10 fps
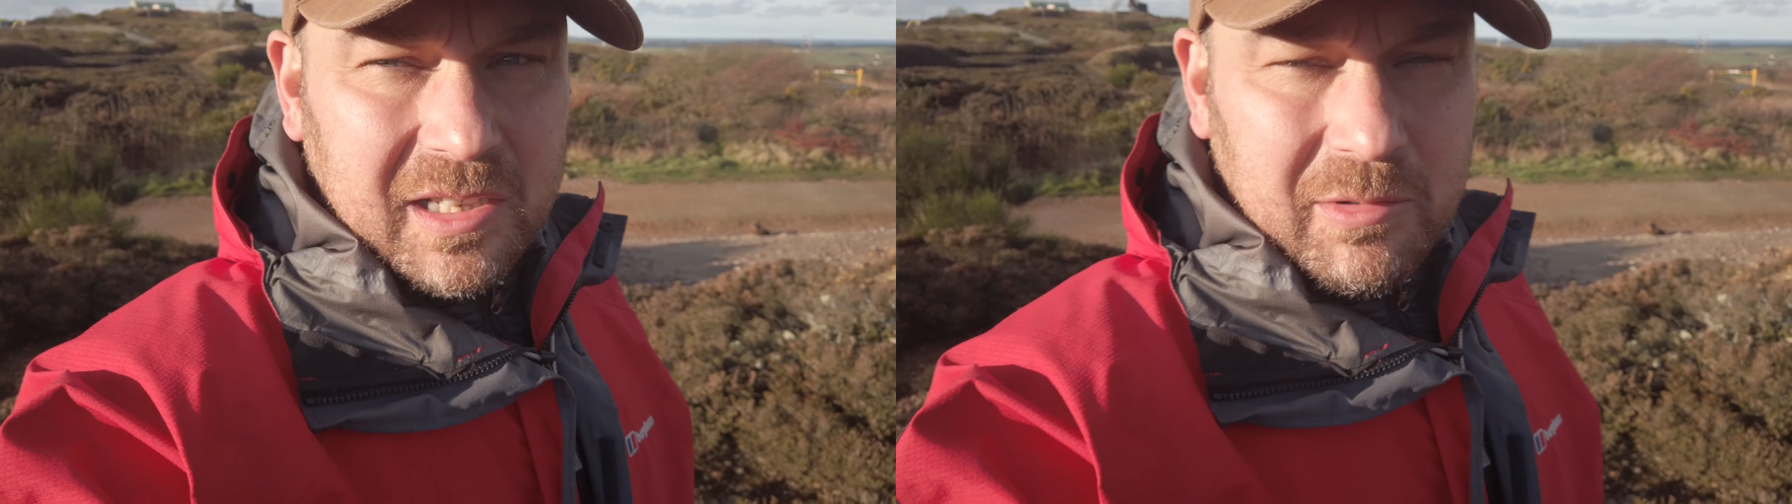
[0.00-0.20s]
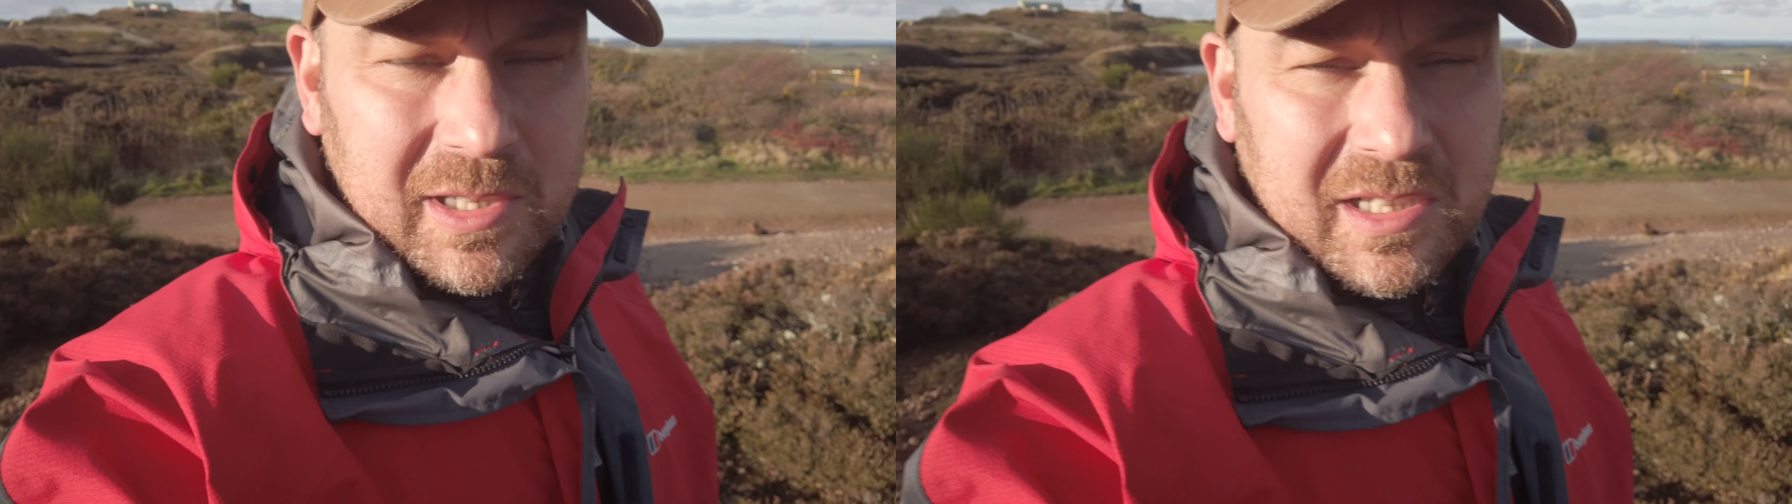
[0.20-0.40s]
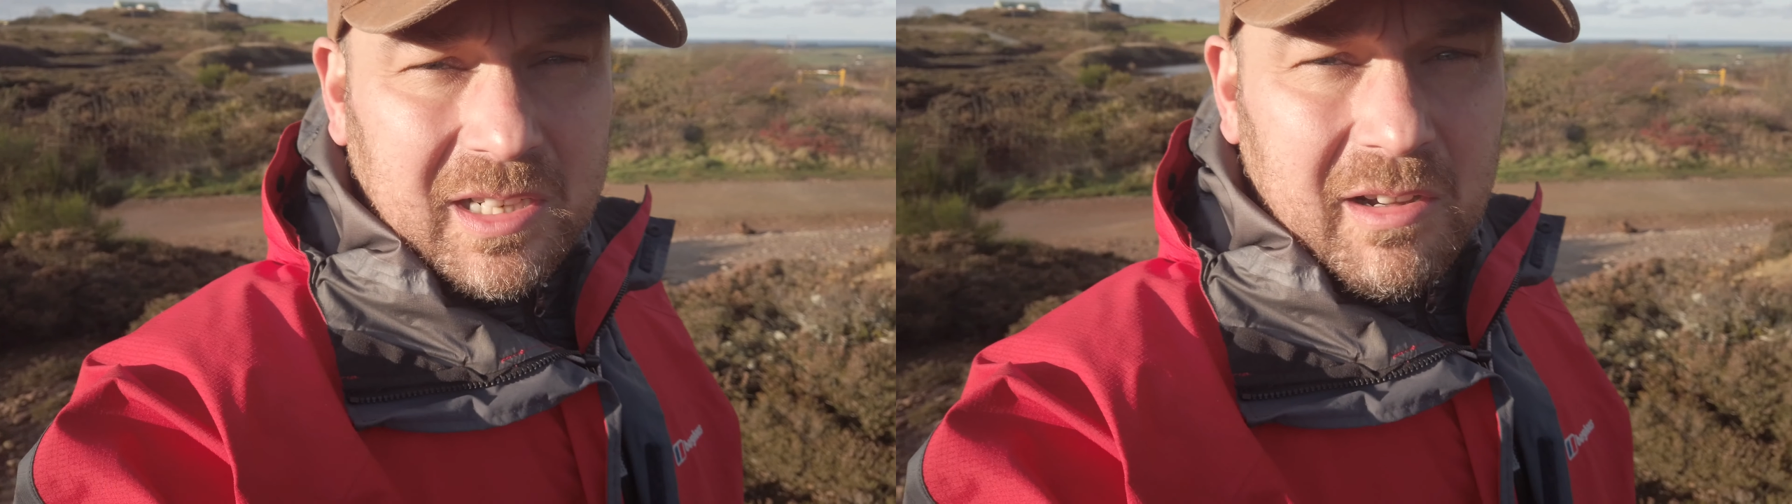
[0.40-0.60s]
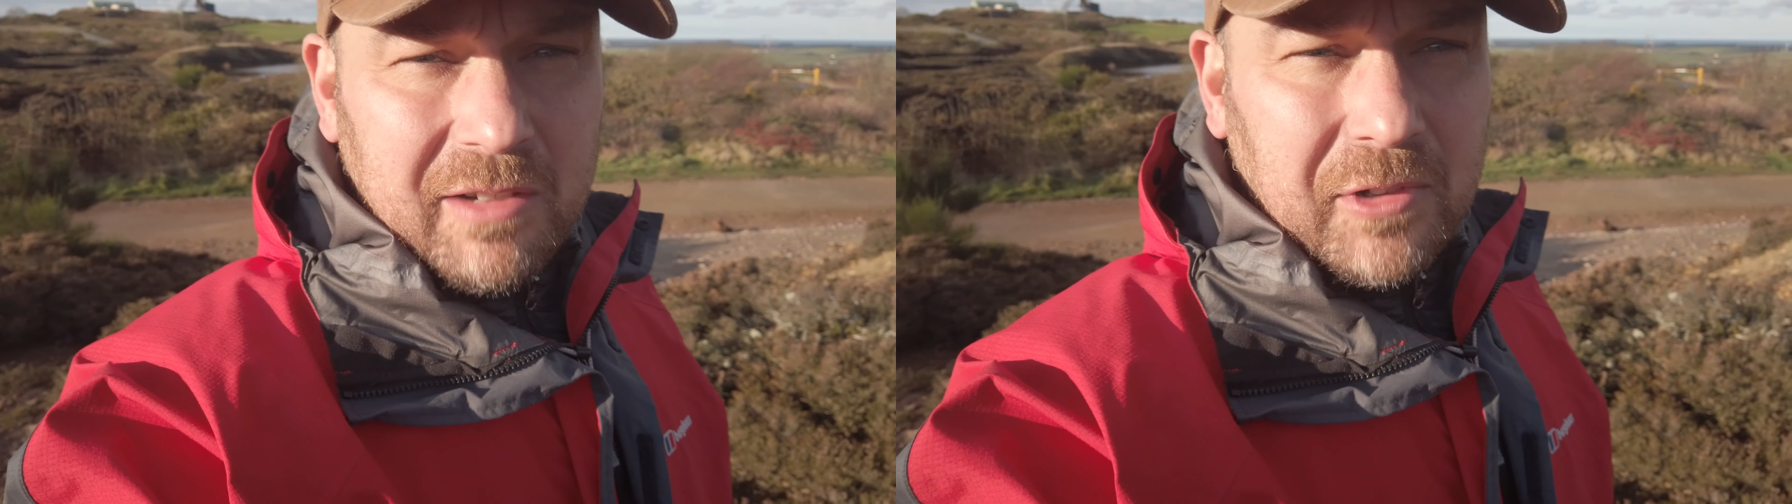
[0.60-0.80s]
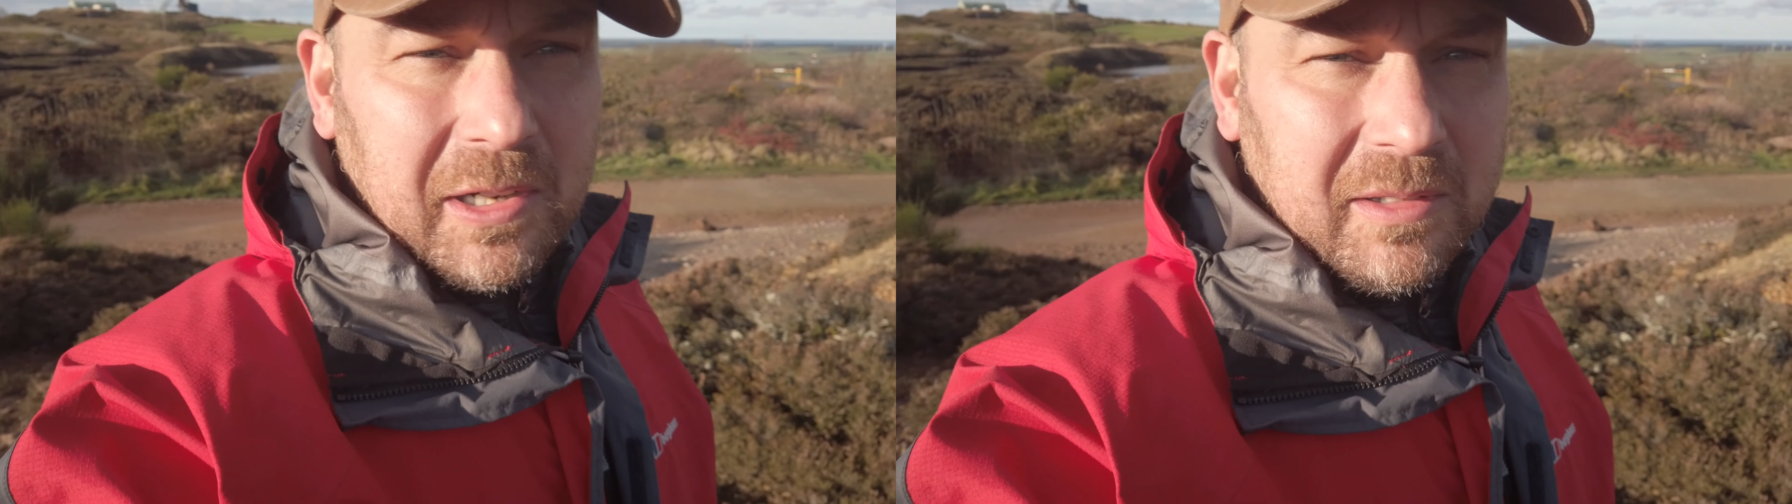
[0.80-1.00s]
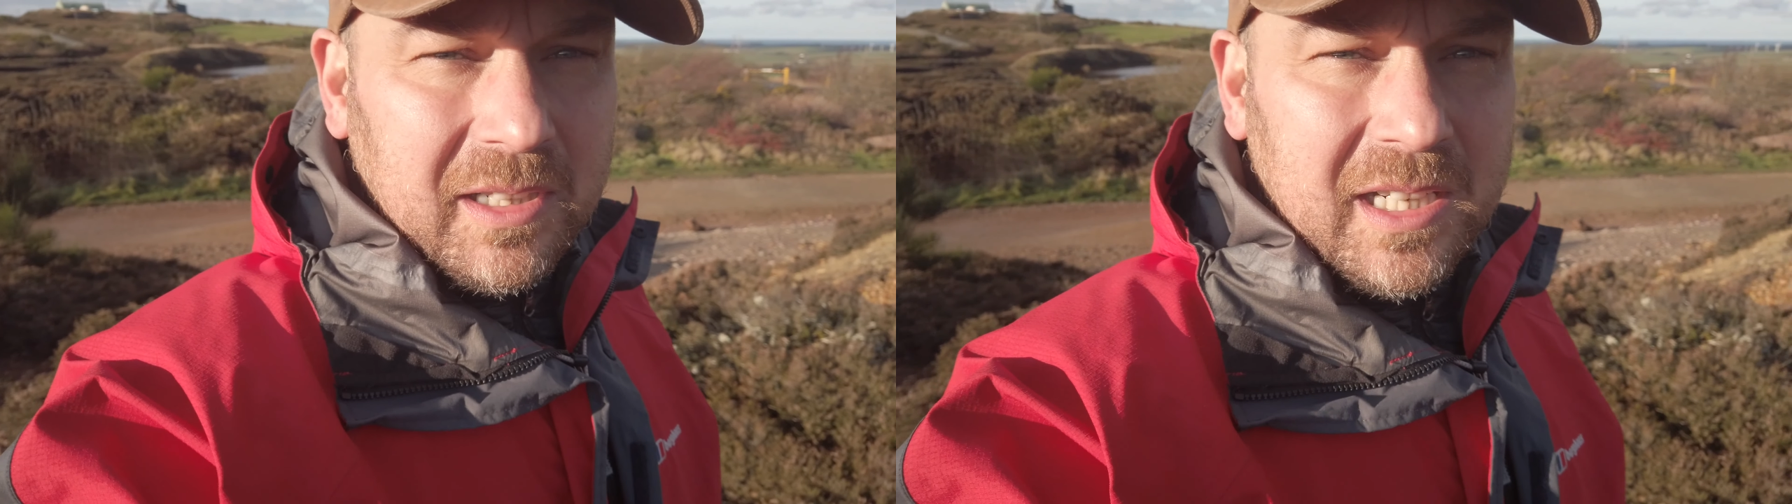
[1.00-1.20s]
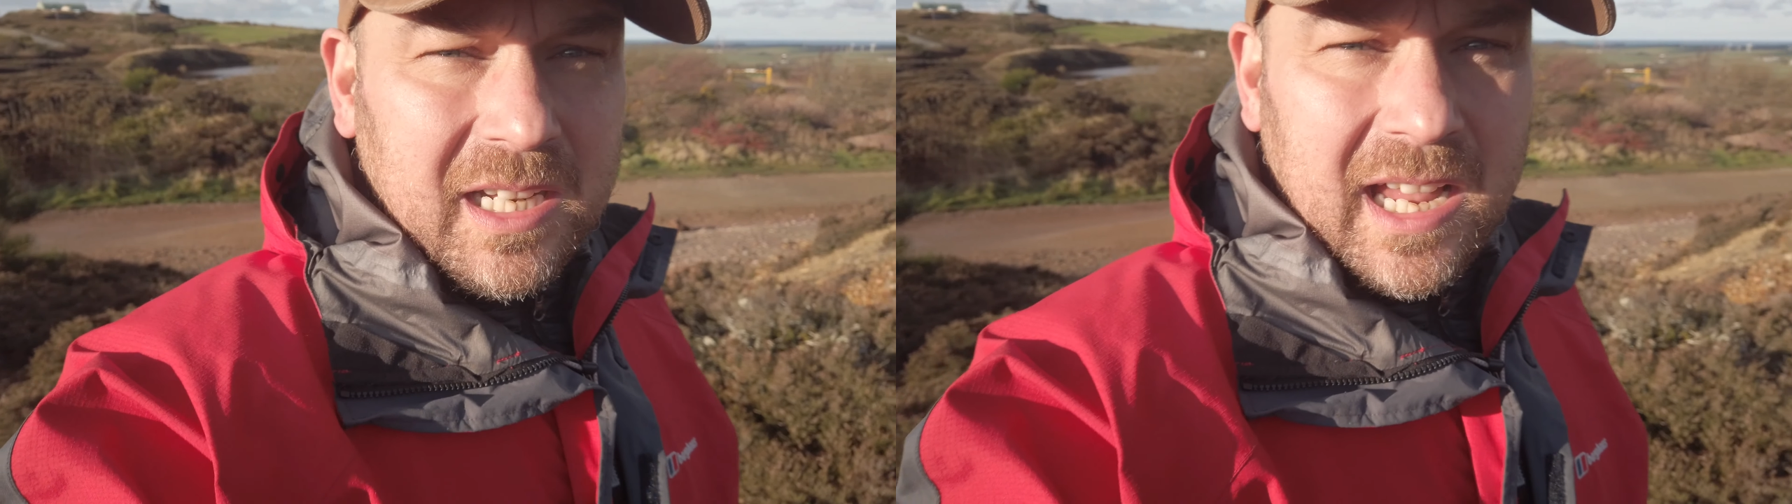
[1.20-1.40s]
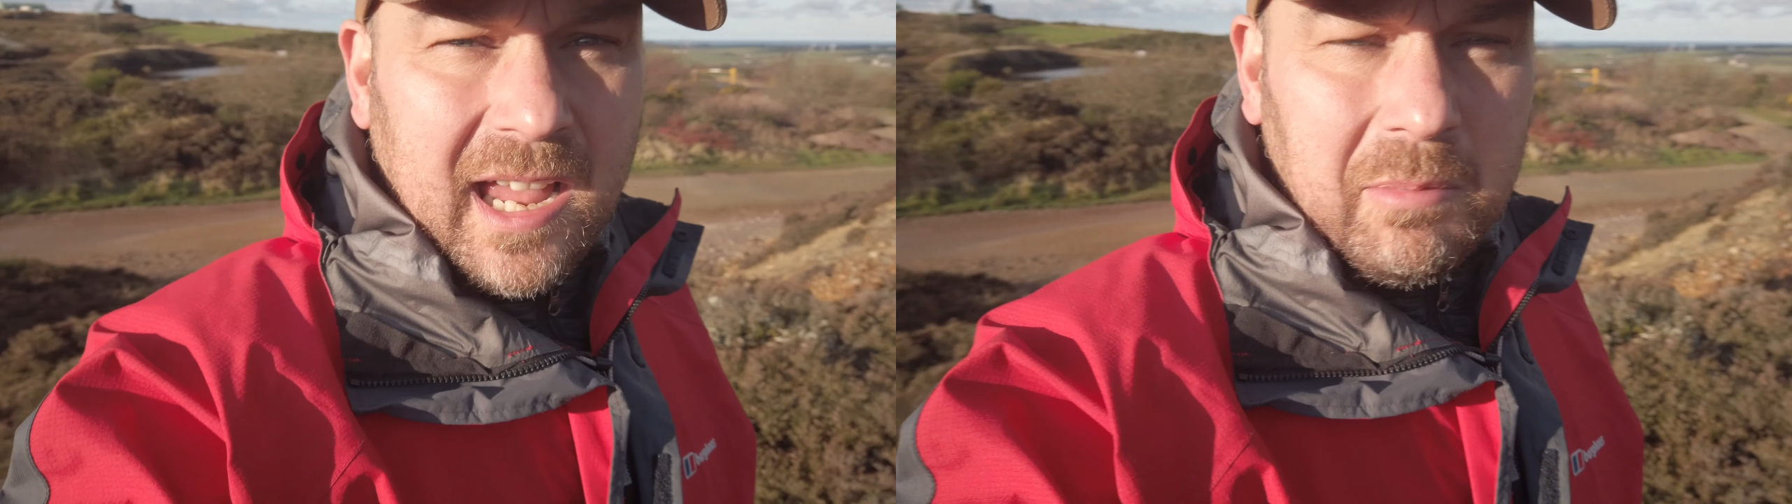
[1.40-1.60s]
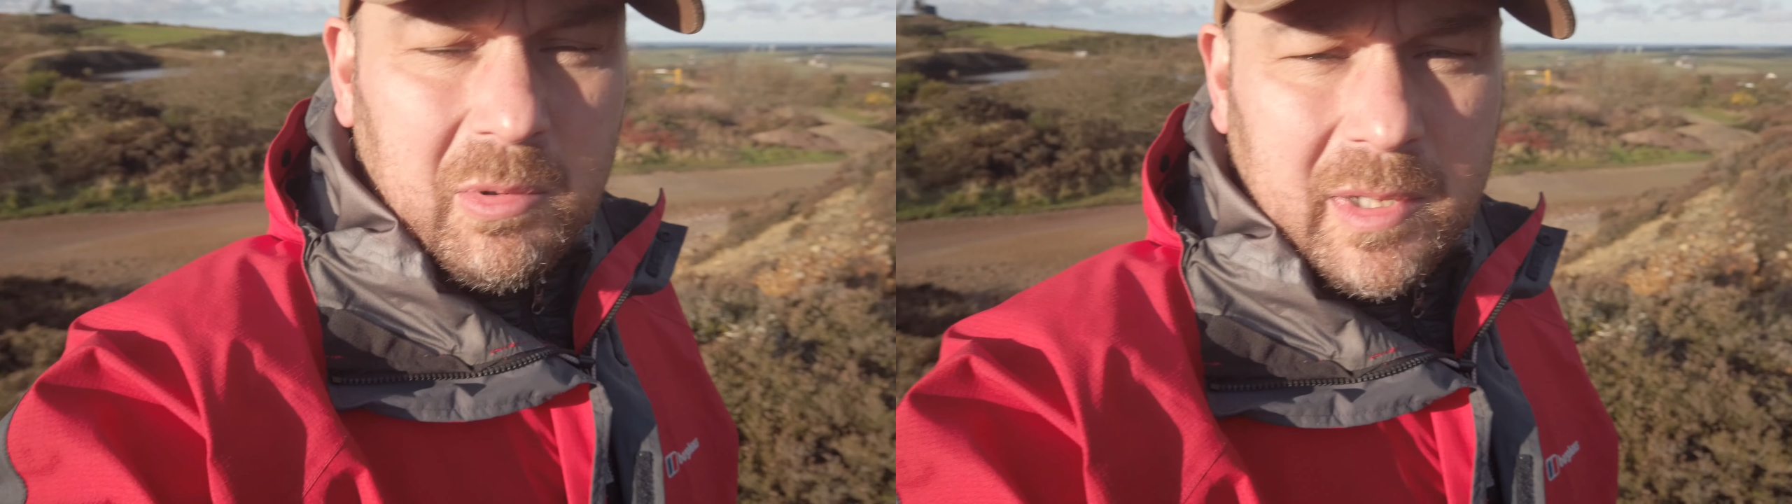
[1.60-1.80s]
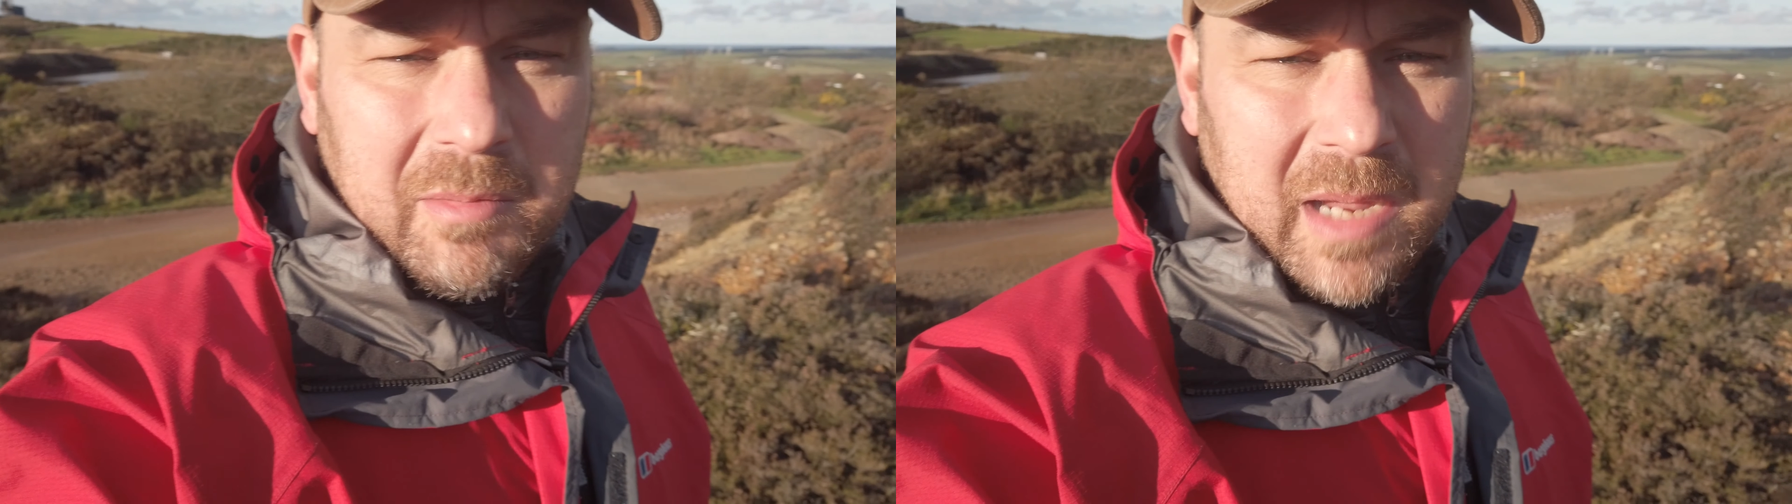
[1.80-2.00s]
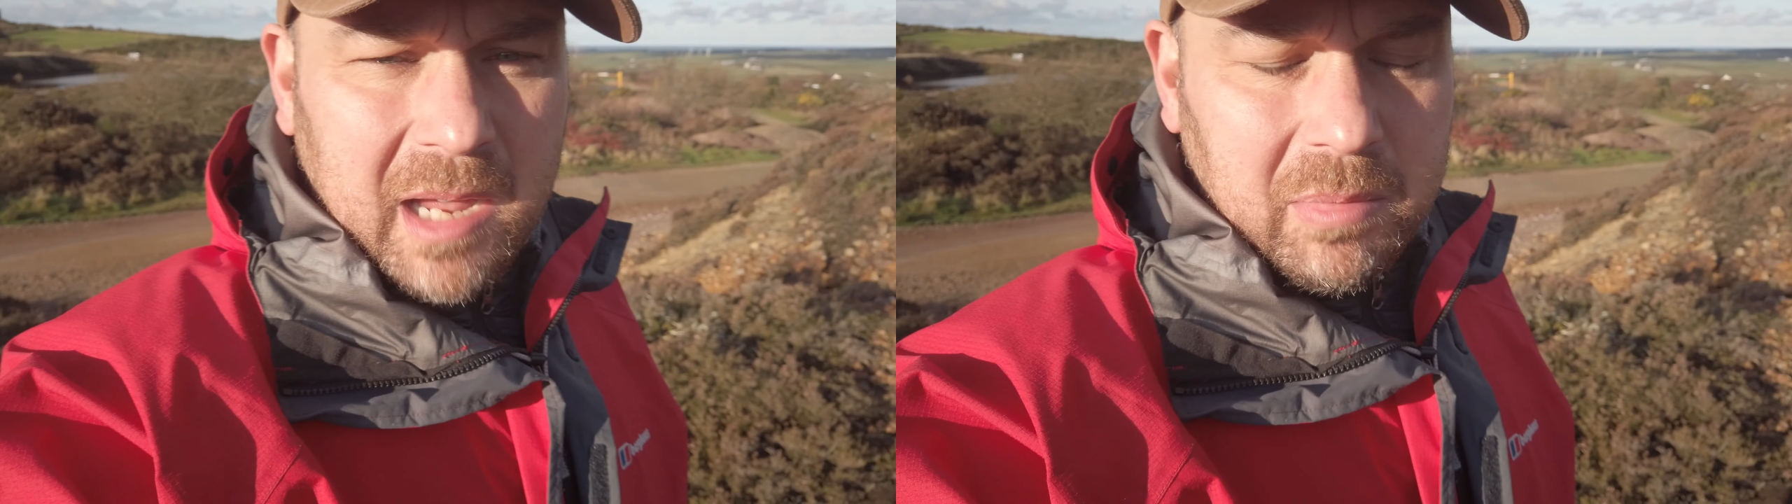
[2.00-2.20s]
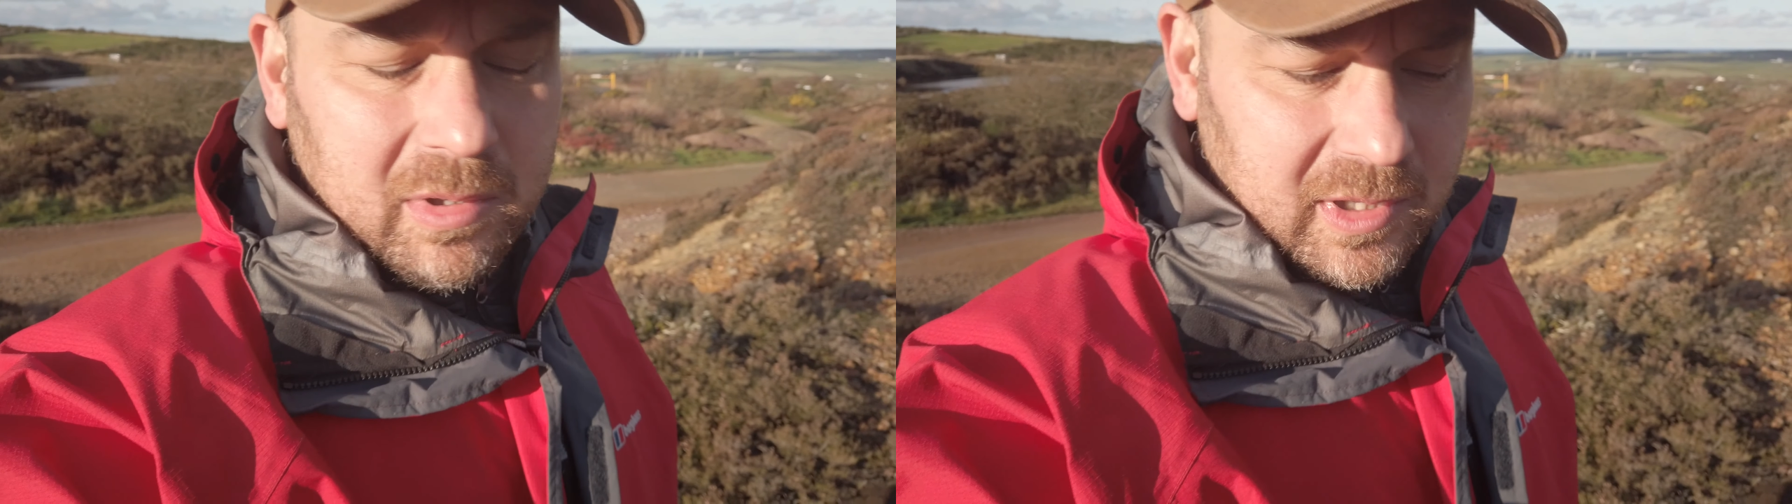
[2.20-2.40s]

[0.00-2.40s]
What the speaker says: there was an iPhone app with a map.